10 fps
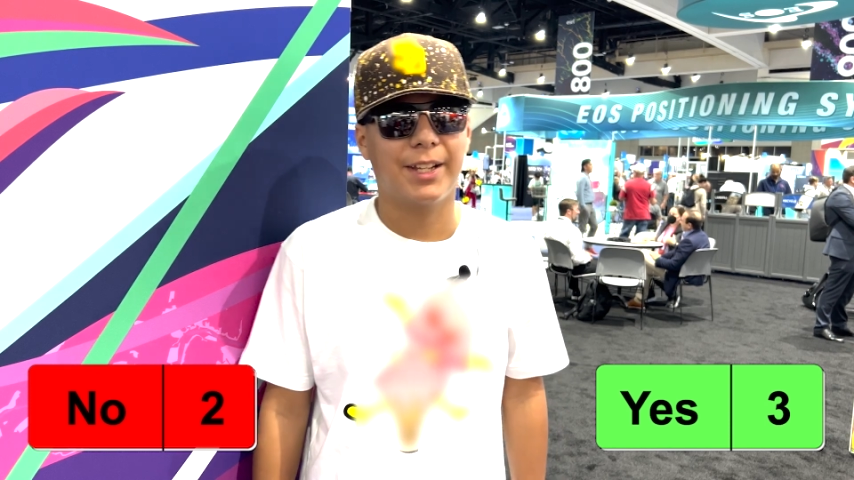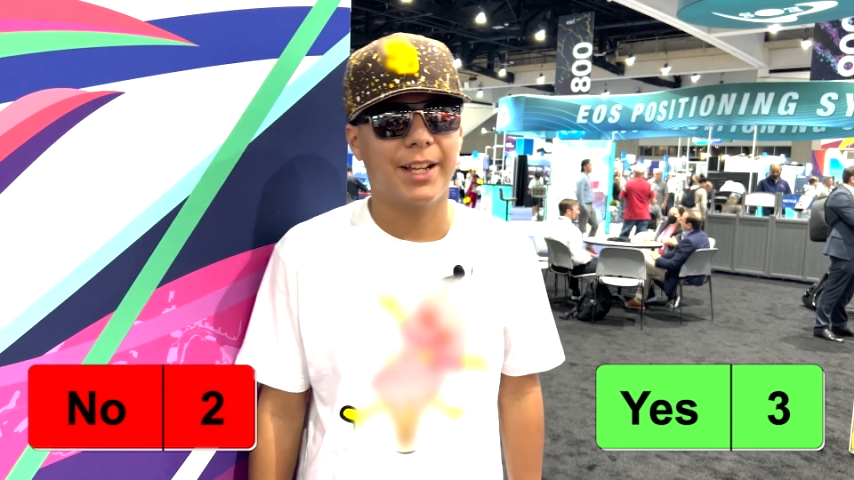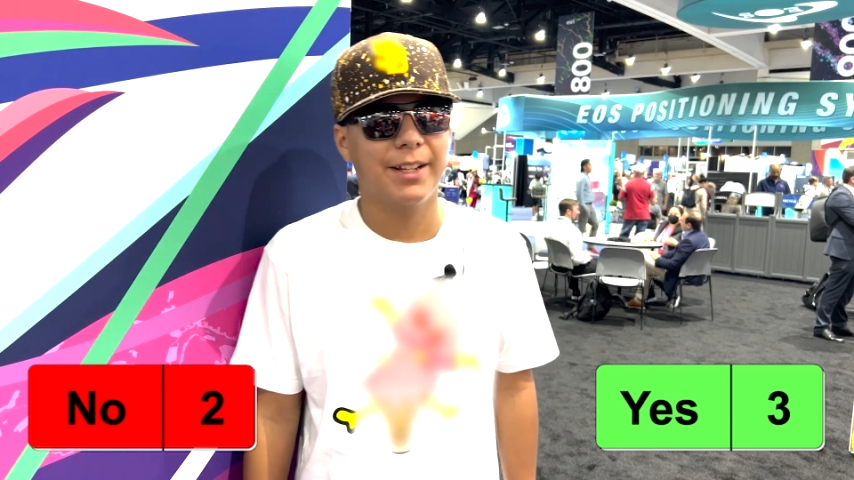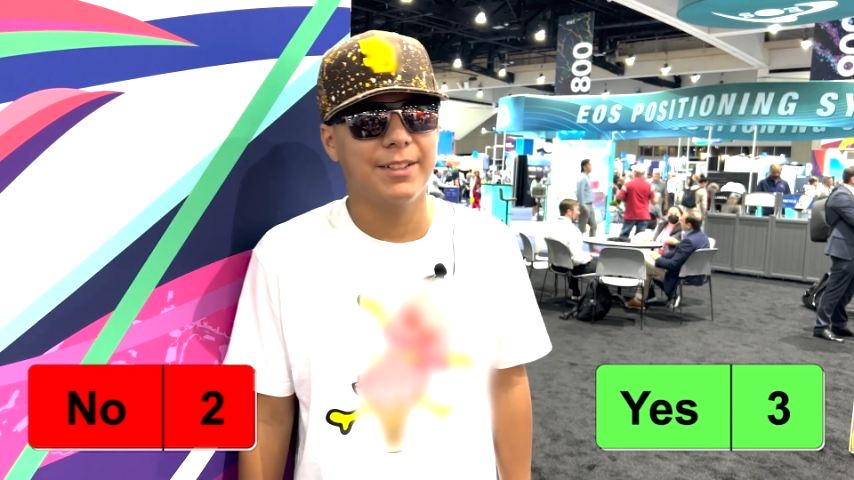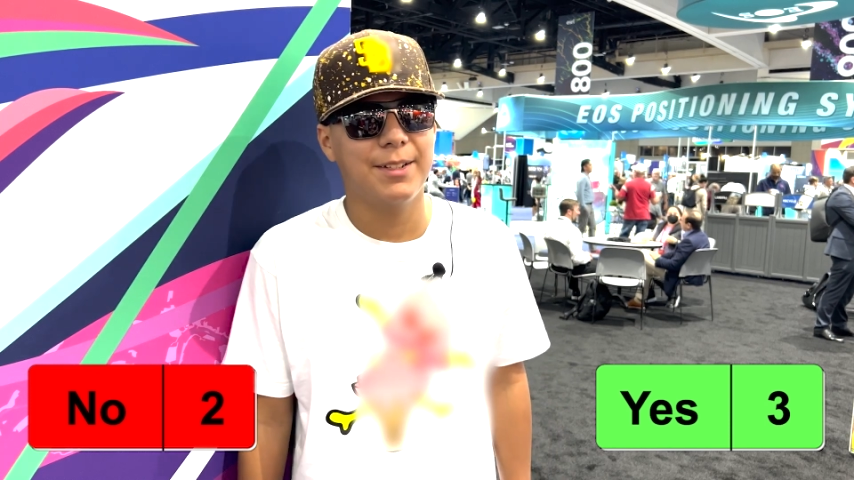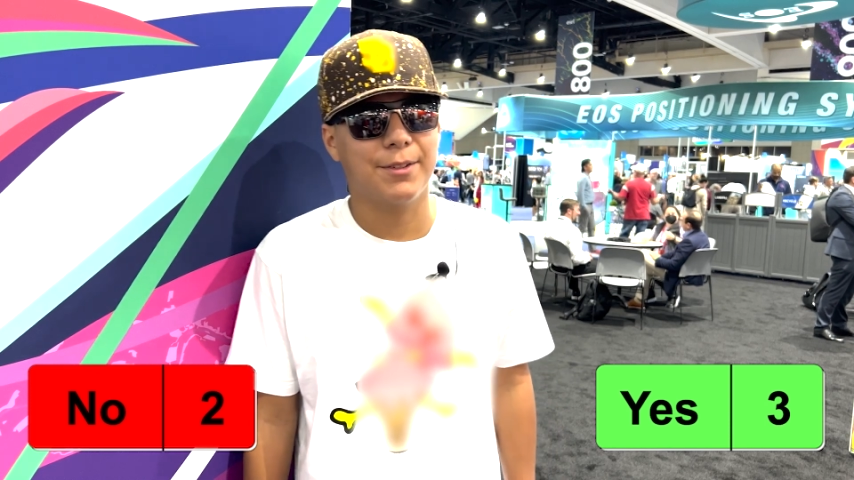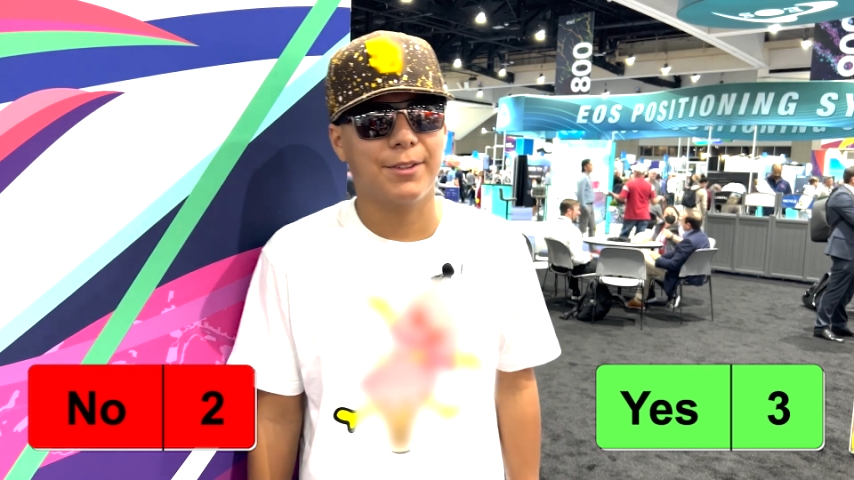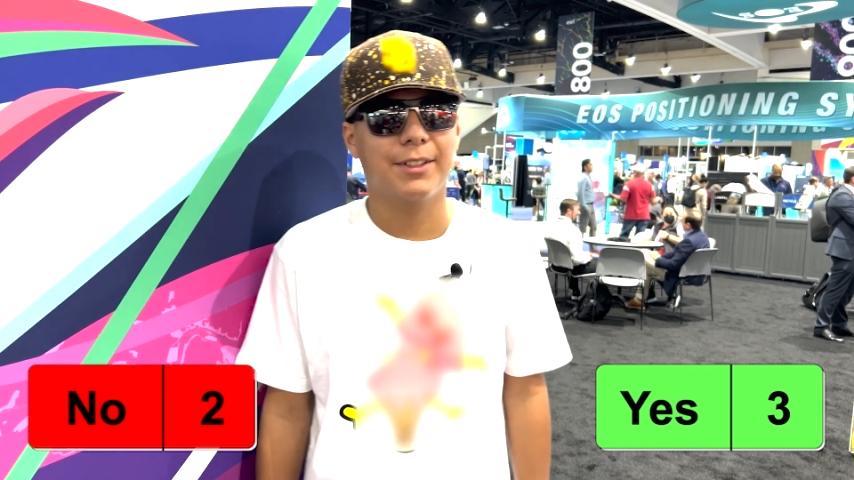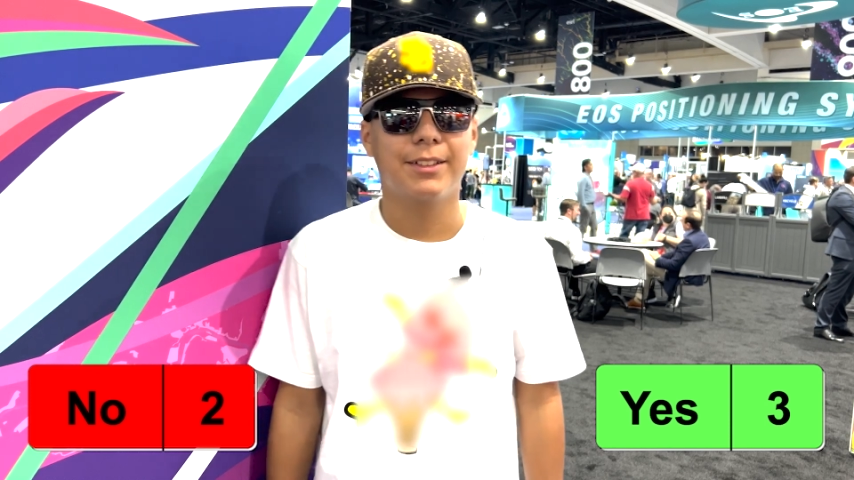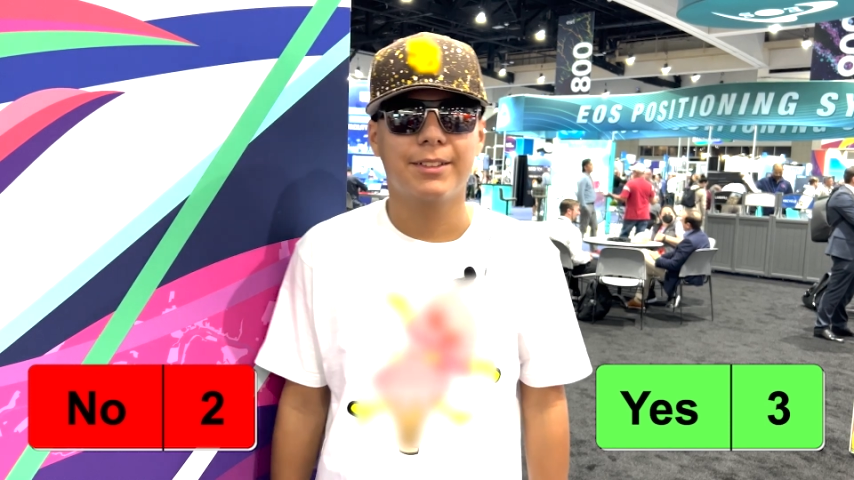Yeah,
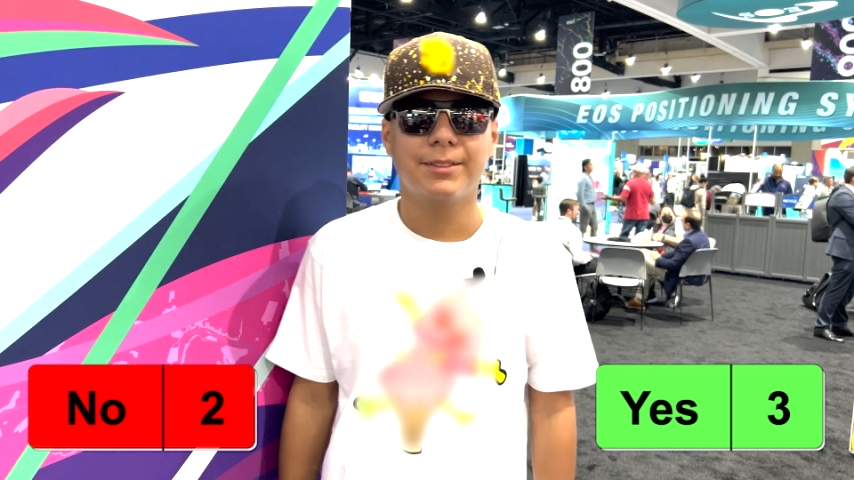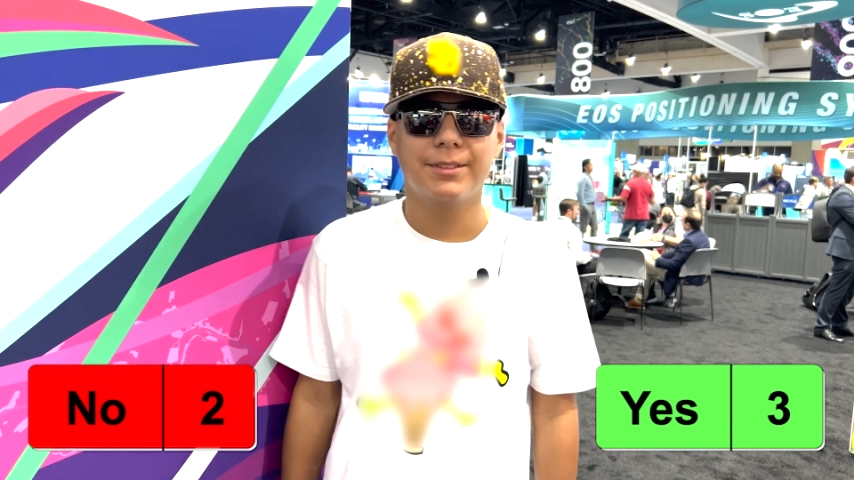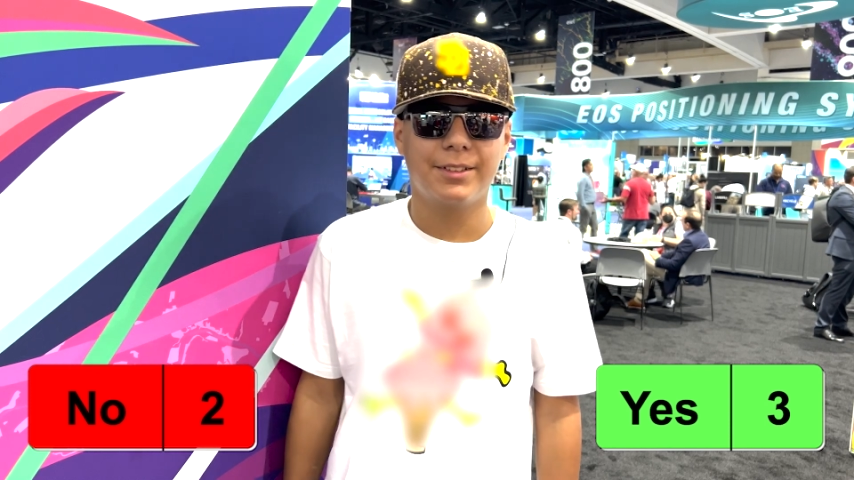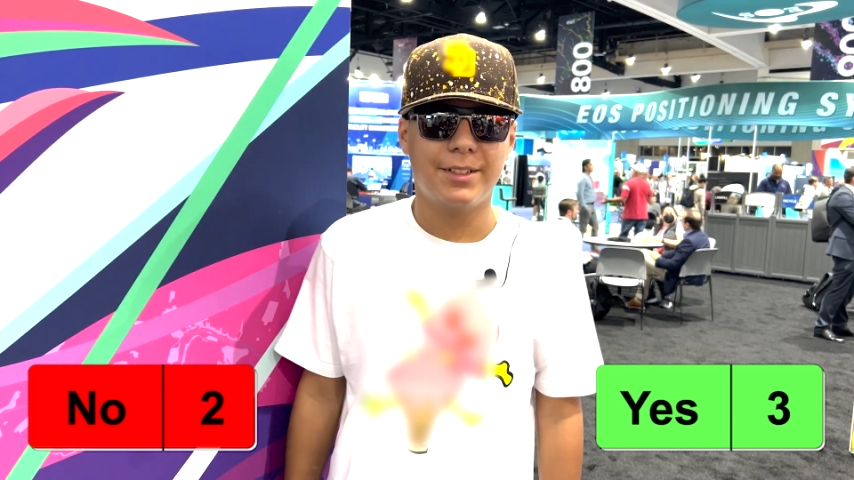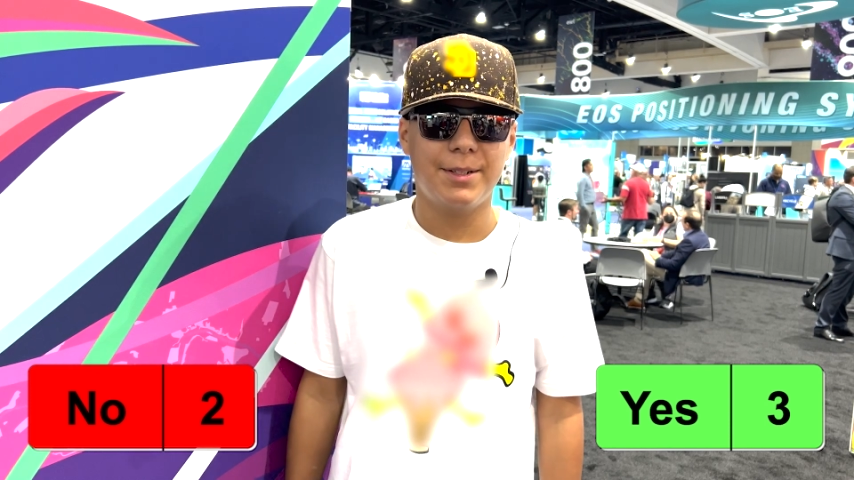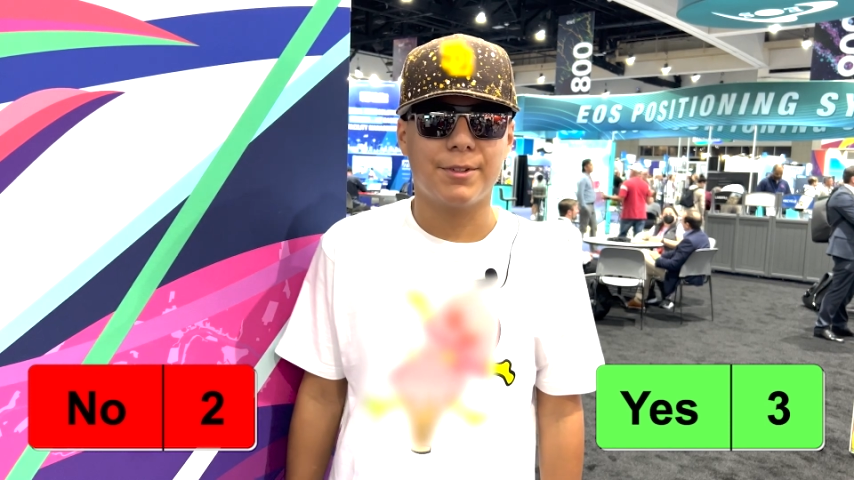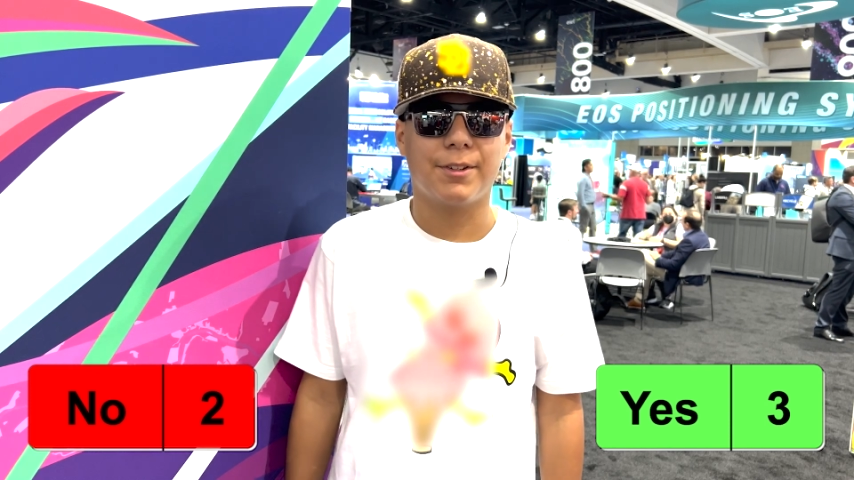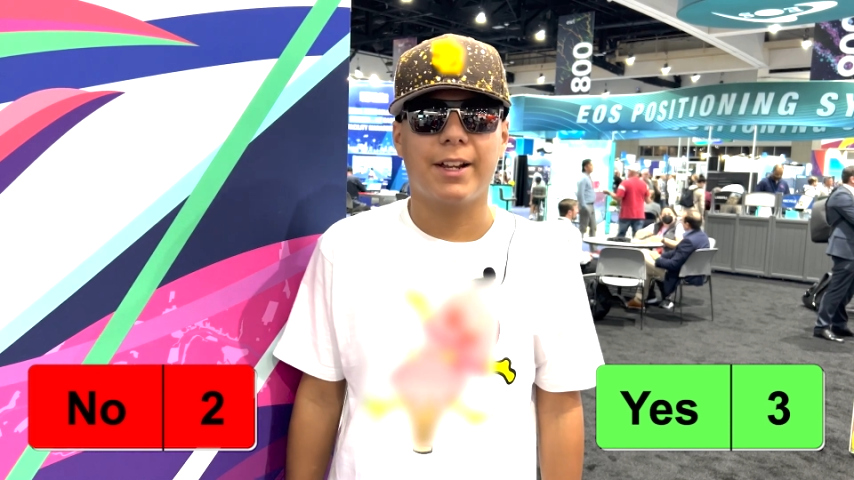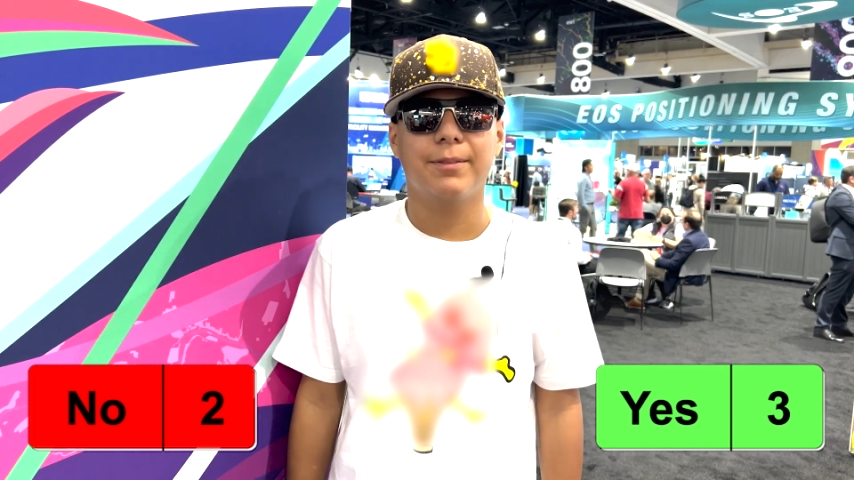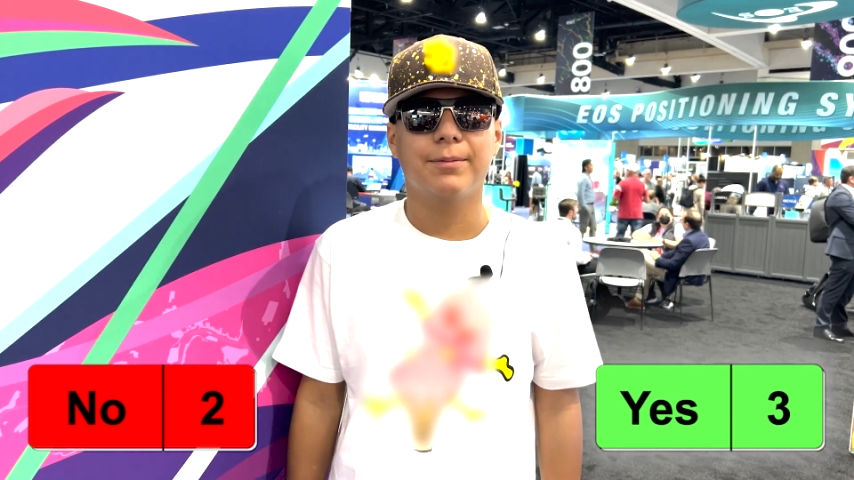seems alright. Seems
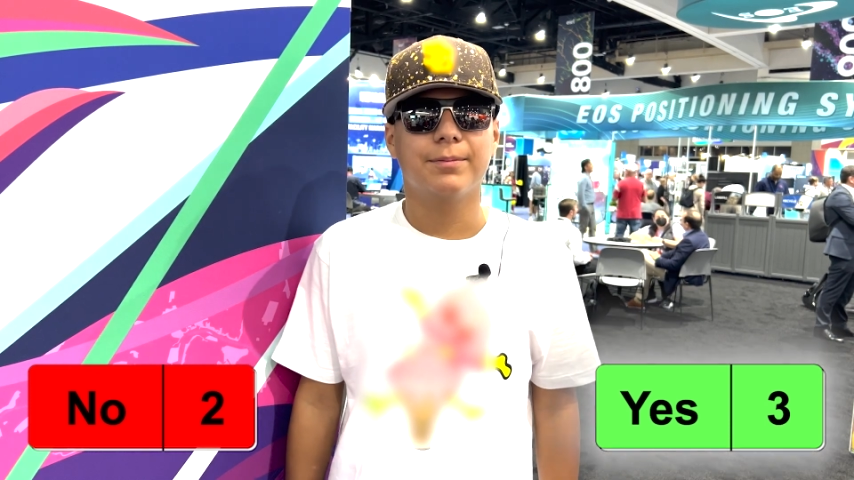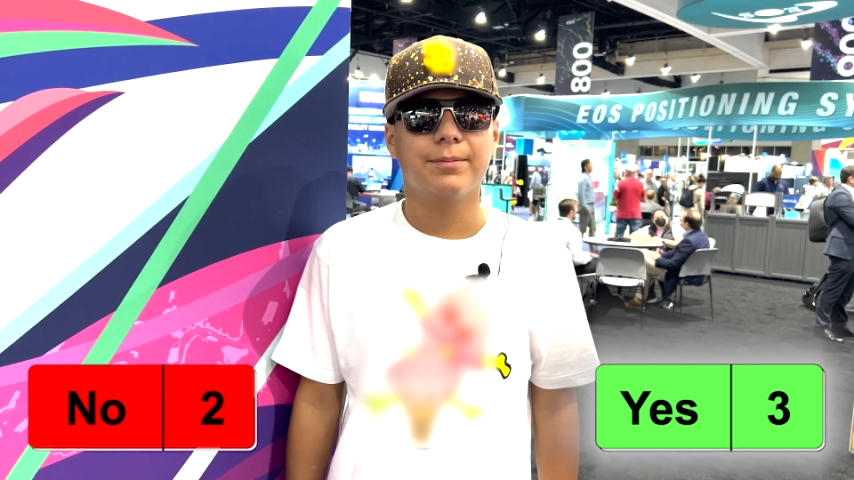alright.